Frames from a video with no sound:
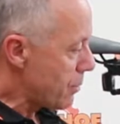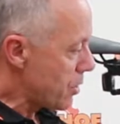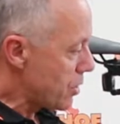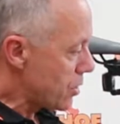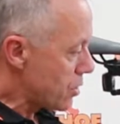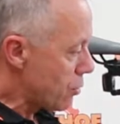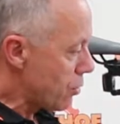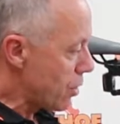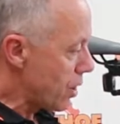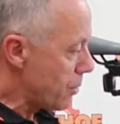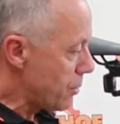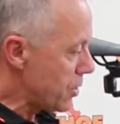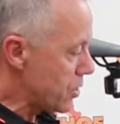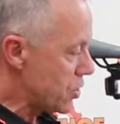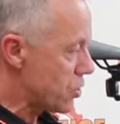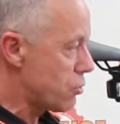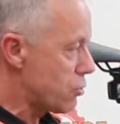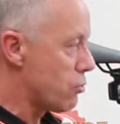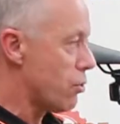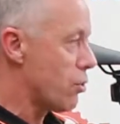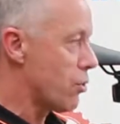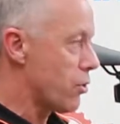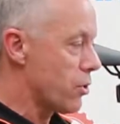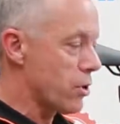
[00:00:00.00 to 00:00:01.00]
is quite a bit
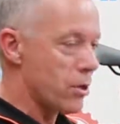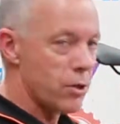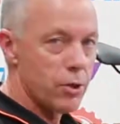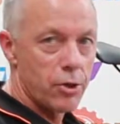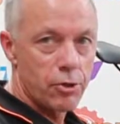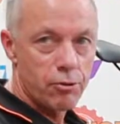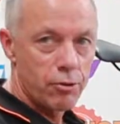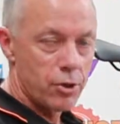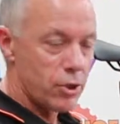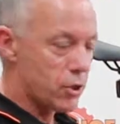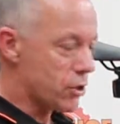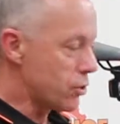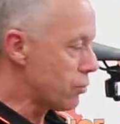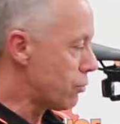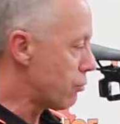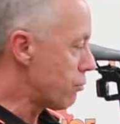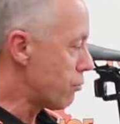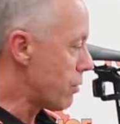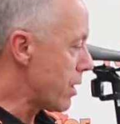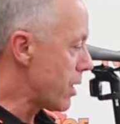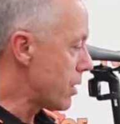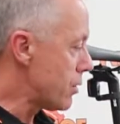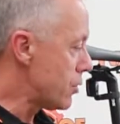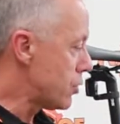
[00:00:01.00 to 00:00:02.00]
stronger than a traditional
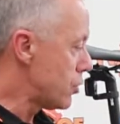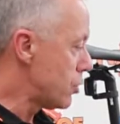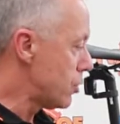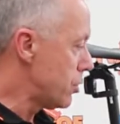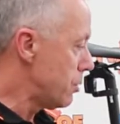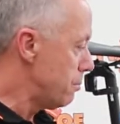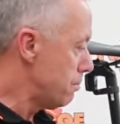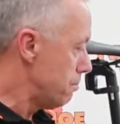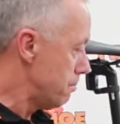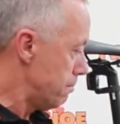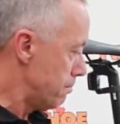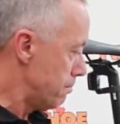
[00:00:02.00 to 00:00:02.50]
round tube.